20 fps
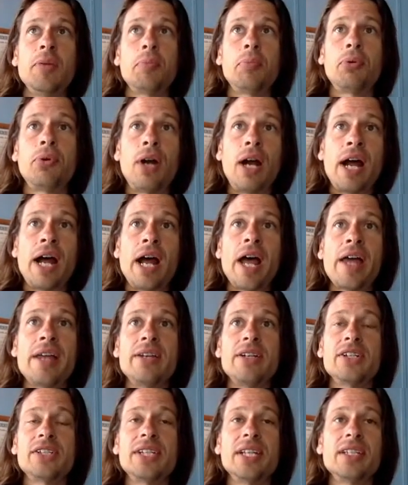pride and
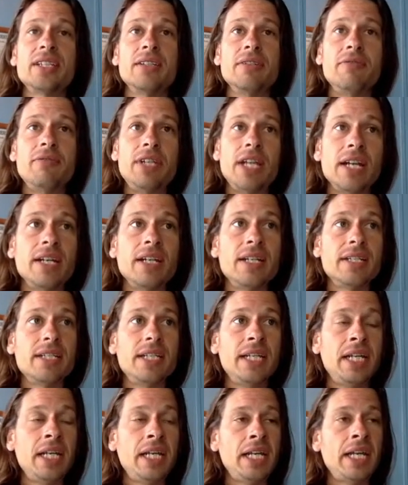your sense of
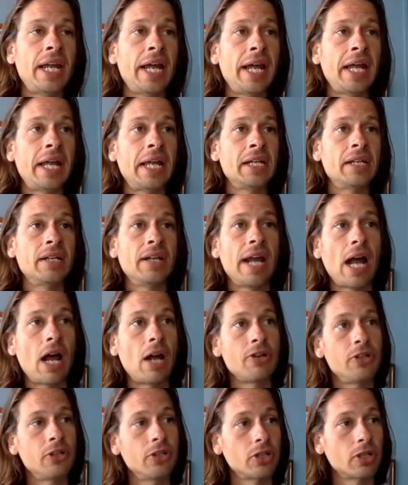dignity and how
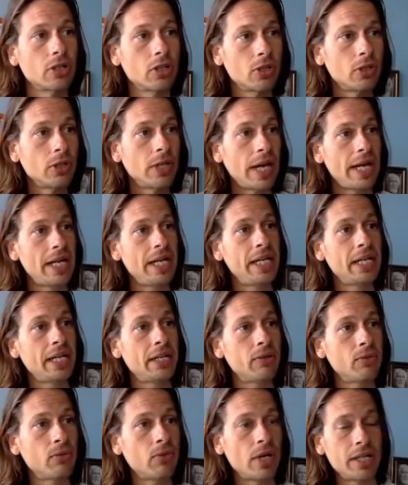you're creating
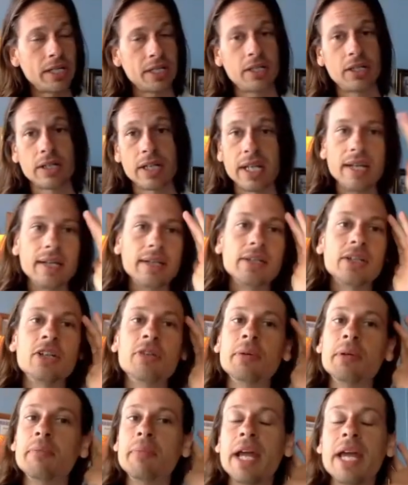and running your kingdom
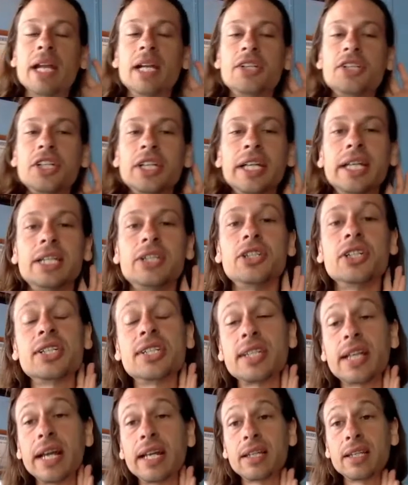and managing it, just
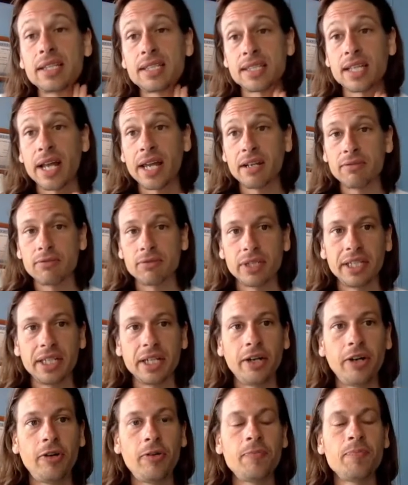like the sign of
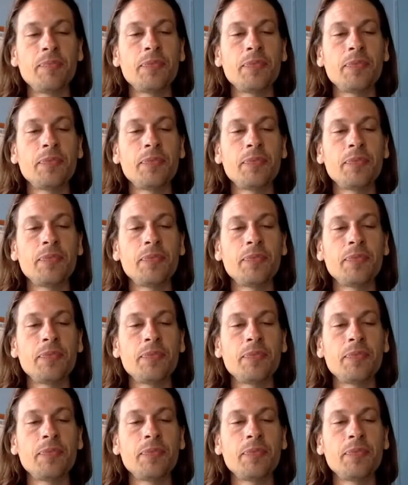Leo.